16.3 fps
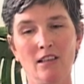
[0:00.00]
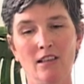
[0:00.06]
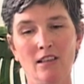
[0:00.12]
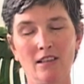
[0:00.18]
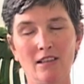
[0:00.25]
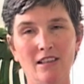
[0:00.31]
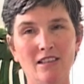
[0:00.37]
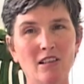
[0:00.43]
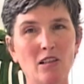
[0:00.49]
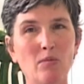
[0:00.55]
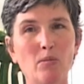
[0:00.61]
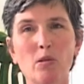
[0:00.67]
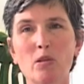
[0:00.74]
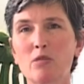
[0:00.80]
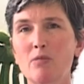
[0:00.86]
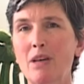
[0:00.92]
Because there's no
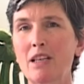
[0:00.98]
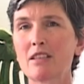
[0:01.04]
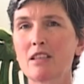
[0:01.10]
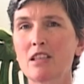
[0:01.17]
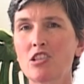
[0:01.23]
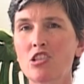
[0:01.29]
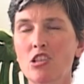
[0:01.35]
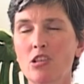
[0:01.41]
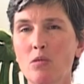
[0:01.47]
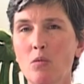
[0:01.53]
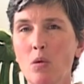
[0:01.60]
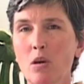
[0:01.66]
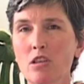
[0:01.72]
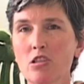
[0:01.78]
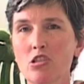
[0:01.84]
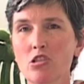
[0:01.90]
point massaging
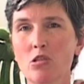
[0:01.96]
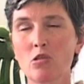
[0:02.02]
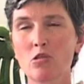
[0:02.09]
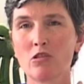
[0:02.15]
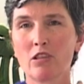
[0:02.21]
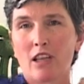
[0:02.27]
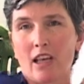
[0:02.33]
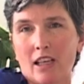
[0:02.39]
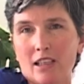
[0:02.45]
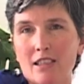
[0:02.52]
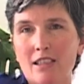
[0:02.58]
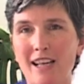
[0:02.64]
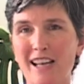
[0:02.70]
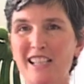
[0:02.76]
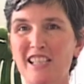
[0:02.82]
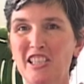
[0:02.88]
one shoulder and getting
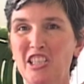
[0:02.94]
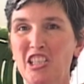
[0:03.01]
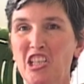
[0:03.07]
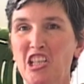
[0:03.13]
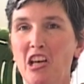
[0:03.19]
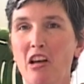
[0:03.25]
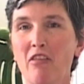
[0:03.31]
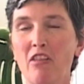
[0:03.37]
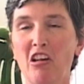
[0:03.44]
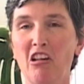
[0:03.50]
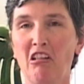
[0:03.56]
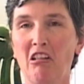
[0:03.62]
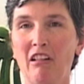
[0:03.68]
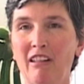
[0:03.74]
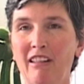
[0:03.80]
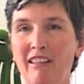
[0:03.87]
tense on the other.
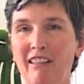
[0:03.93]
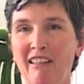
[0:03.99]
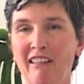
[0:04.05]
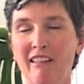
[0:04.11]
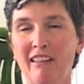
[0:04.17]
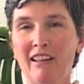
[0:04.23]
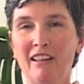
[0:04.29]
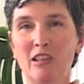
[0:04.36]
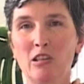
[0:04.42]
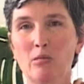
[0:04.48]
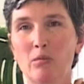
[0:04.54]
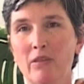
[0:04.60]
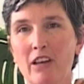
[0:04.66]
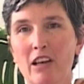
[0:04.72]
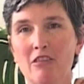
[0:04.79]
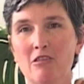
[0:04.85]
You'll be
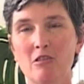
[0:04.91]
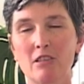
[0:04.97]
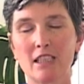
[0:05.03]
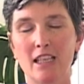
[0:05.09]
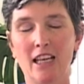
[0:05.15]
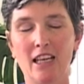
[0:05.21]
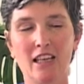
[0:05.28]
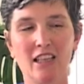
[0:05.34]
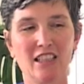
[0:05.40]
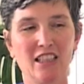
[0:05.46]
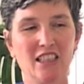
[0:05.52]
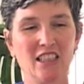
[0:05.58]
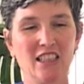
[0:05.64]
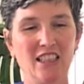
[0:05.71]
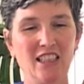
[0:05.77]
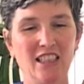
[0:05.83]
there all day.
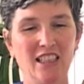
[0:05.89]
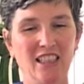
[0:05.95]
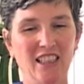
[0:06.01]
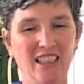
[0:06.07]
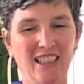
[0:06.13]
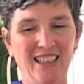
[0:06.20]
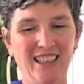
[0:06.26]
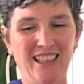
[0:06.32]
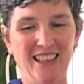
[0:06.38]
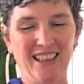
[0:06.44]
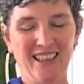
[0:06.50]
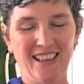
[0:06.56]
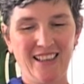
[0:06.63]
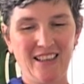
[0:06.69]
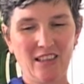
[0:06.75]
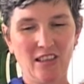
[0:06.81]

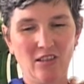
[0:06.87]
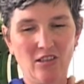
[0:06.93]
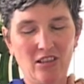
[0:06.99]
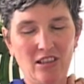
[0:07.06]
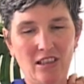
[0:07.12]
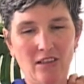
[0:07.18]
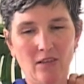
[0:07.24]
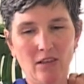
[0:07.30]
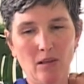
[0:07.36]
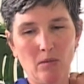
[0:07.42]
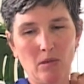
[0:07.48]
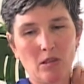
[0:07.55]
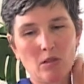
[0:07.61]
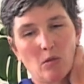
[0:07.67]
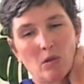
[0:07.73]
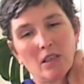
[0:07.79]
So just giving them a
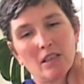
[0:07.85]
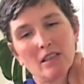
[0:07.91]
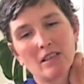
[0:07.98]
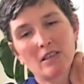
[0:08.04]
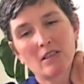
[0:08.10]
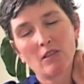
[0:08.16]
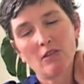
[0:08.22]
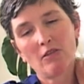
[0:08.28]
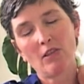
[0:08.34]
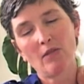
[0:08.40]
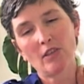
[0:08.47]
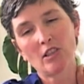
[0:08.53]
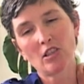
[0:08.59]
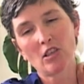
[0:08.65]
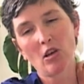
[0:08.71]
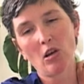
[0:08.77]
squeeze sort of from the
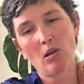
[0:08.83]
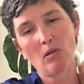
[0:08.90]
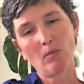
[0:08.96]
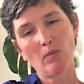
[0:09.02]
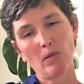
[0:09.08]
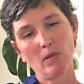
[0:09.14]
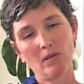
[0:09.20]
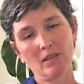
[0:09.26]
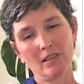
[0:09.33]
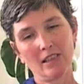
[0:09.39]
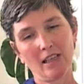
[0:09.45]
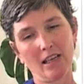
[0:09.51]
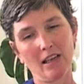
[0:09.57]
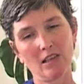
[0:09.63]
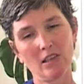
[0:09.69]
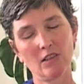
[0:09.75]
top
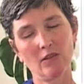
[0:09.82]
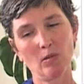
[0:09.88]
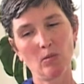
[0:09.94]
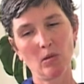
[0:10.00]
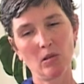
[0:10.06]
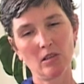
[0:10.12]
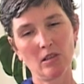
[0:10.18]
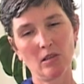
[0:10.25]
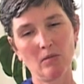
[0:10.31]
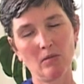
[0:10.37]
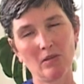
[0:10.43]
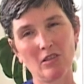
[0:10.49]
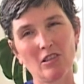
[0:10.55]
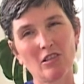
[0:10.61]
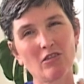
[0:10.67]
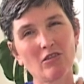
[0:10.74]
down to the bottom.
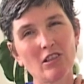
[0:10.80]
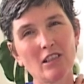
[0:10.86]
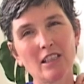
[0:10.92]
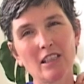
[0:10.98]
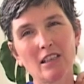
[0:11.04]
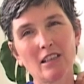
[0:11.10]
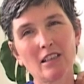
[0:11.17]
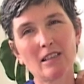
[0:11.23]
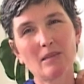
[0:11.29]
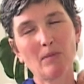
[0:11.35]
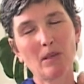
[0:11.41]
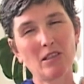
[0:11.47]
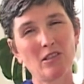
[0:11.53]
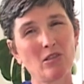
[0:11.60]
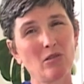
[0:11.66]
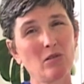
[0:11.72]
It's just really nice. My
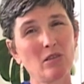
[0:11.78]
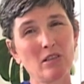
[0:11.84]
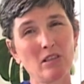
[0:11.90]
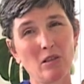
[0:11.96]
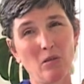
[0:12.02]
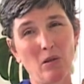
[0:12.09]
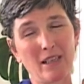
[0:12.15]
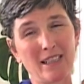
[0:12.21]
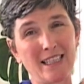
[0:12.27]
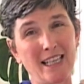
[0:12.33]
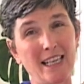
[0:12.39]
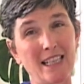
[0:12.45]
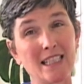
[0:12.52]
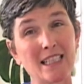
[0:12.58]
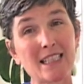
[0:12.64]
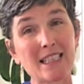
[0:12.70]
shoulders are quite
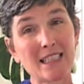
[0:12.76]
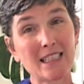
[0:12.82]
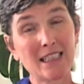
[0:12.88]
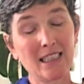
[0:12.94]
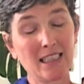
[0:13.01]
tense.